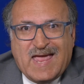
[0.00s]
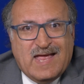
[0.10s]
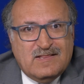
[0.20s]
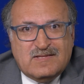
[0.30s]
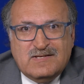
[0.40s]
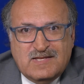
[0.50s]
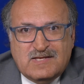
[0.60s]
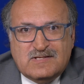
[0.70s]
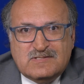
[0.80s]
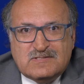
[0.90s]
and the
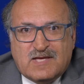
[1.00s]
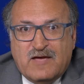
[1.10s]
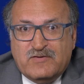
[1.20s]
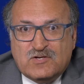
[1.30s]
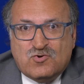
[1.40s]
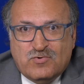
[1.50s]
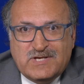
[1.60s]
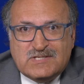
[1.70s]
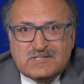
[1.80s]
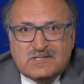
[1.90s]
needs have
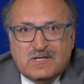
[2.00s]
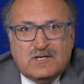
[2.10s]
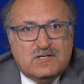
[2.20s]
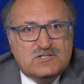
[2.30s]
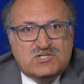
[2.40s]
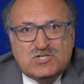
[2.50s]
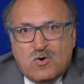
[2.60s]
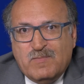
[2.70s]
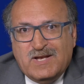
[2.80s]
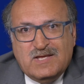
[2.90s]
increased
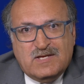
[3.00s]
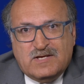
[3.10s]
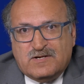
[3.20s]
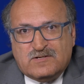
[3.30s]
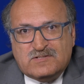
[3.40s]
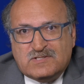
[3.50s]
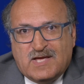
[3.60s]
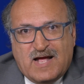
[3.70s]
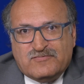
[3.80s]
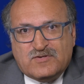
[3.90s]
so many years
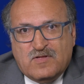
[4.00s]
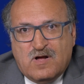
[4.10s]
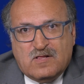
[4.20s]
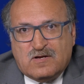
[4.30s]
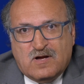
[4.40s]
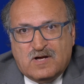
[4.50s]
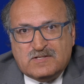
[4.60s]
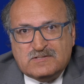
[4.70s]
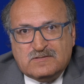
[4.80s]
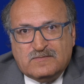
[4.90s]
after the
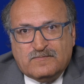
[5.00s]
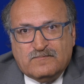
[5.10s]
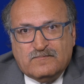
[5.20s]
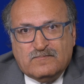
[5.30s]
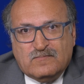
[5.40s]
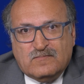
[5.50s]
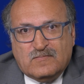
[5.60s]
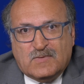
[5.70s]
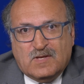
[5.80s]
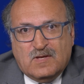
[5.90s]
Holocaust.
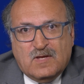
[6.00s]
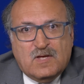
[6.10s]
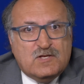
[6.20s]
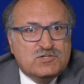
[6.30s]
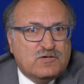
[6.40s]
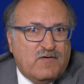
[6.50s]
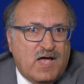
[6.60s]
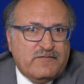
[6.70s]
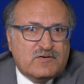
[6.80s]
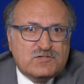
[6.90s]

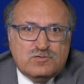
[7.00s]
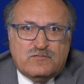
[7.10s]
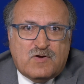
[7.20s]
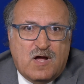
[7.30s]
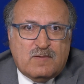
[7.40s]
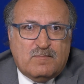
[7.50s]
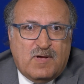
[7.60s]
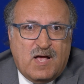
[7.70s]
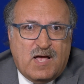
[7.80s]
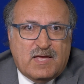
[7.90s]
Survivors who have gotten
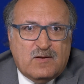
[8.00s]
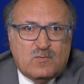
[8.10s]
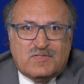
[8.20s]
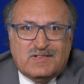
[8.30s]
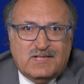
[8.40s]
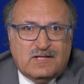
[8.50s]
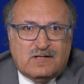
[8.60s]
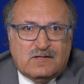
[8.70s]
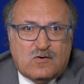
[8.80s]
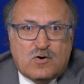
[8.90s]
by with
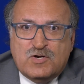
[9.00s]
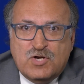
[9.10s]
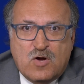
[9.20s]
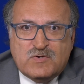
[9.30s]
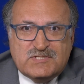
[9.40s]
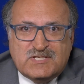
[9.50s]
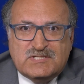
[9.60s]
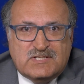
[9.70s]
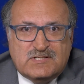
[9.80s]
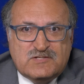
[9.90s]
little or no
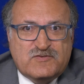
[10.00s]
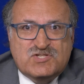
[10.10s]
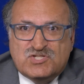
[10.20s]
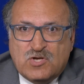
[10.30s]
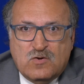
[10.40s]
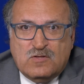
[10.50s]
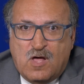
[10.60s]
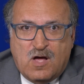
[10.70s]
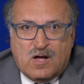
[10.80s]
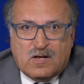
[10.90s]
assistance for so
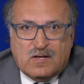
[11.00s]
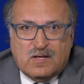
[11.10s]
long